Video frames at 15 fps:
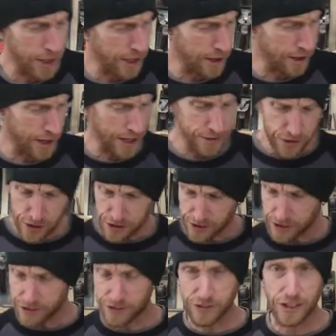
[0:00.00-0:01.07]
here is just
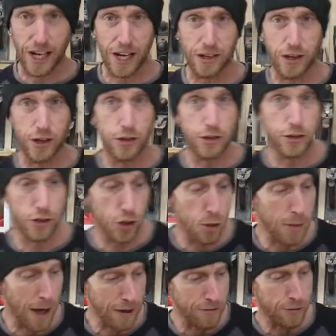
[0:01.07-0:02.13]
a standard two
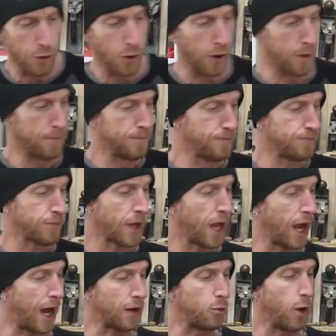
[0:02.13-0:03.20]
by four.
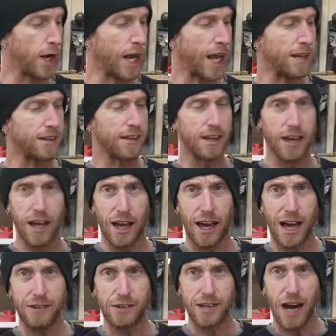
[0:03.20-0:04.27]
On one end, I
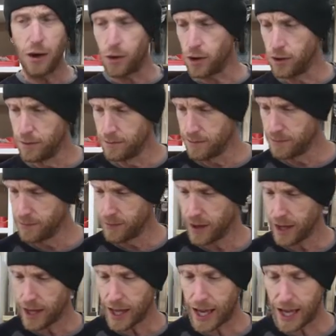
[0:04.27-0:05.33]
have a dowel,
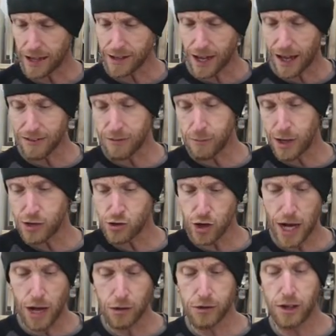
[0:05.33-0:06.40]
and I've measured
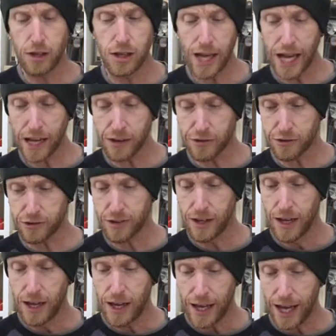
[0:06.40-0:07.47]
out the lengths,
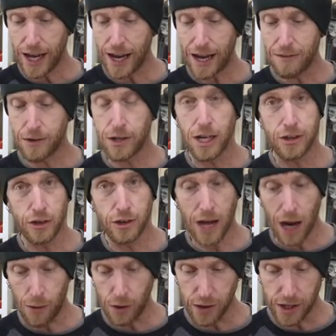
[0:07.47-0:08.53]
and I have another
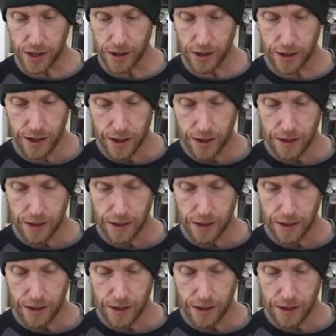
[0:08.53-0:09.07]
dowel here